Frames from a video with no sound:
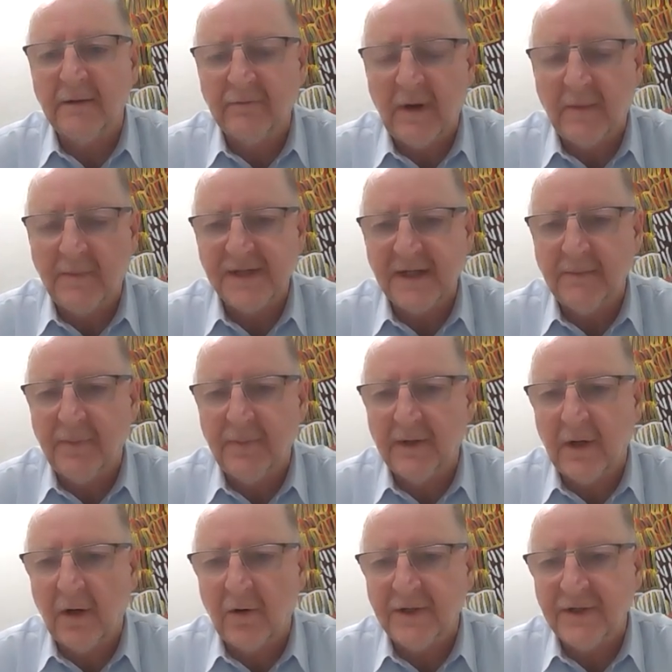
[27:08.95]
represented by the
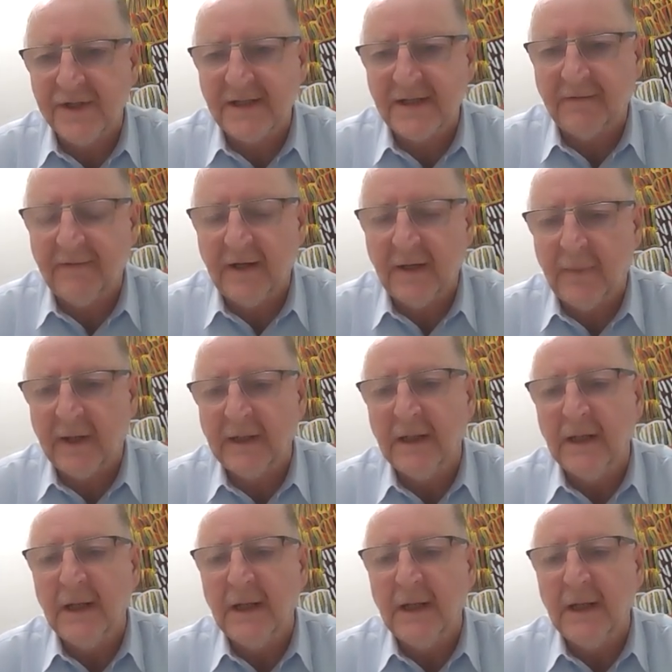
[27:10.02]
orange stuff here, but